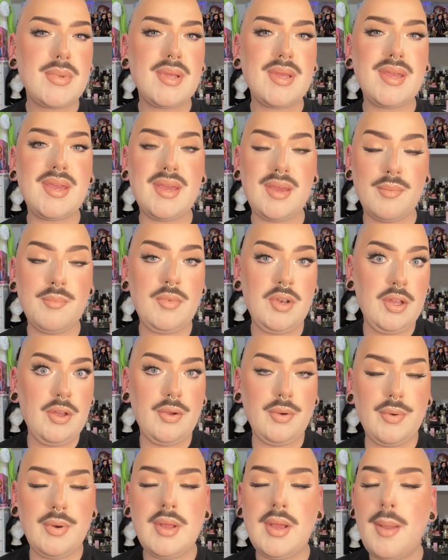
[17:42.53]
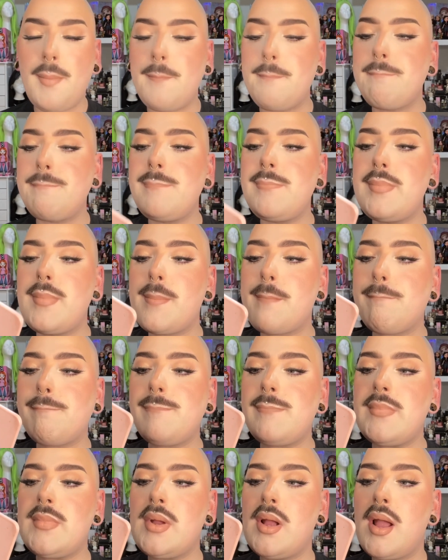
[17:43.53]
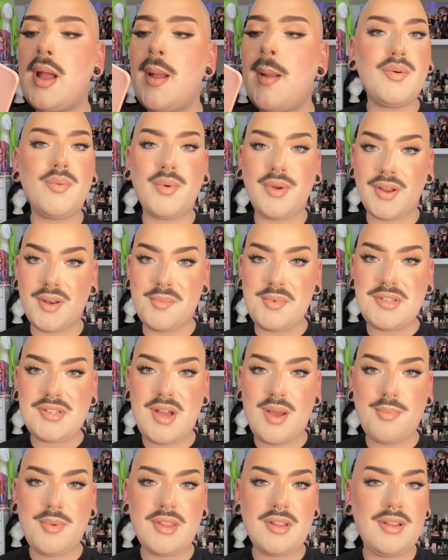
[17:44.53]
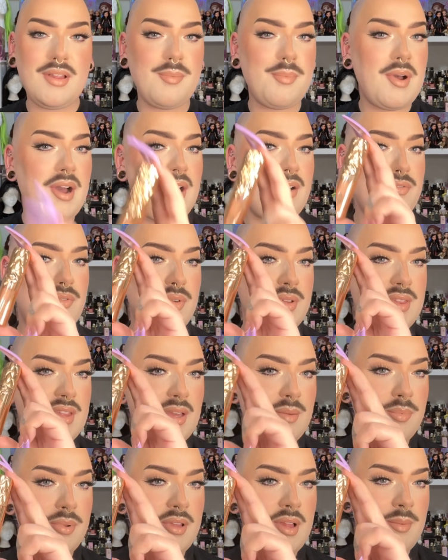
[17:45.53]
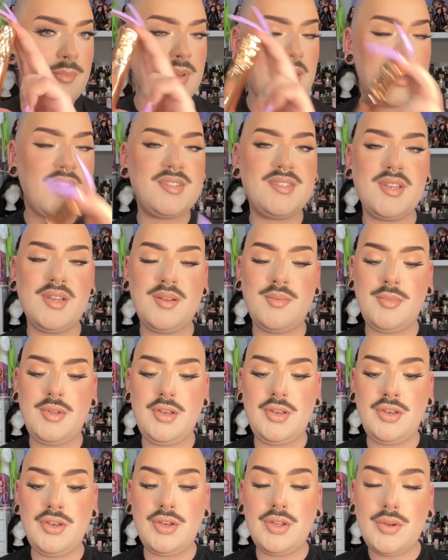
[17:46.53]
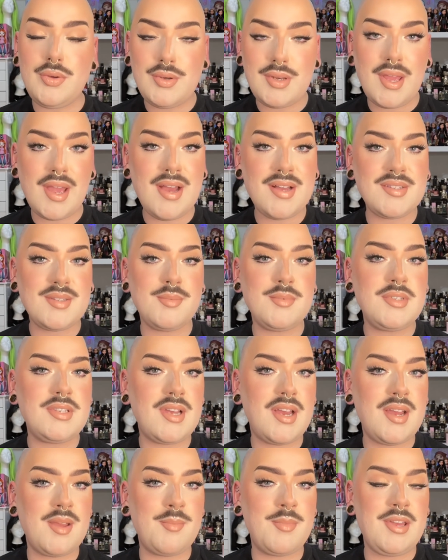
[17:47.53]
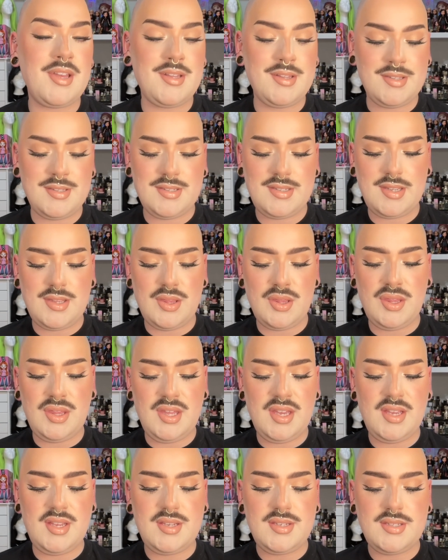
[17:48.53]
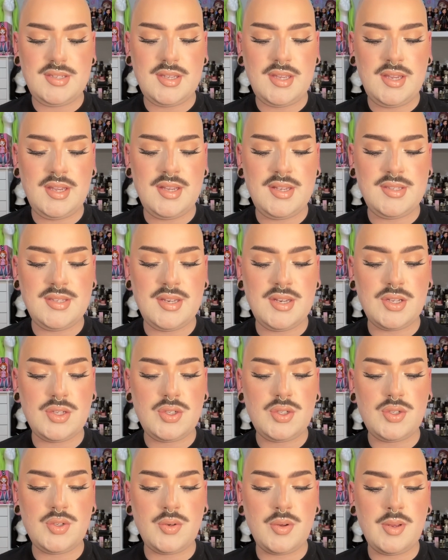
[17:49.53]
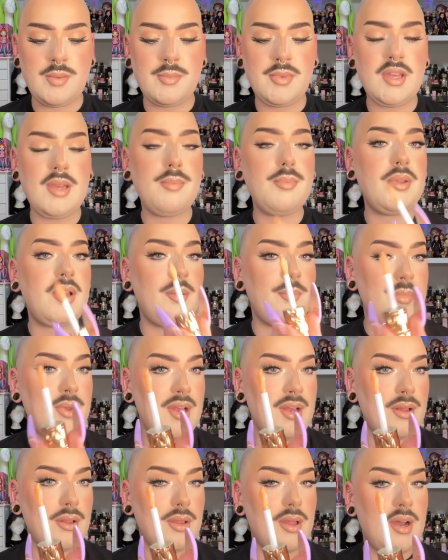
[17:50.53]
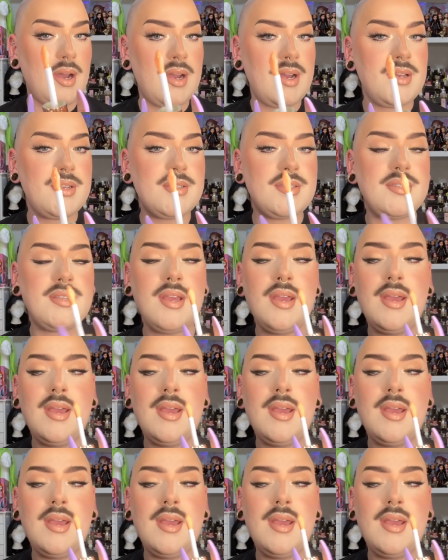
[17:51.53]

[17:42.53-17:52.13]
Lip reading: Kim nude. We're going to be topping the lip off with the Plumpgasm Nudegasm Diamonds. This is an extremely plumping gloss.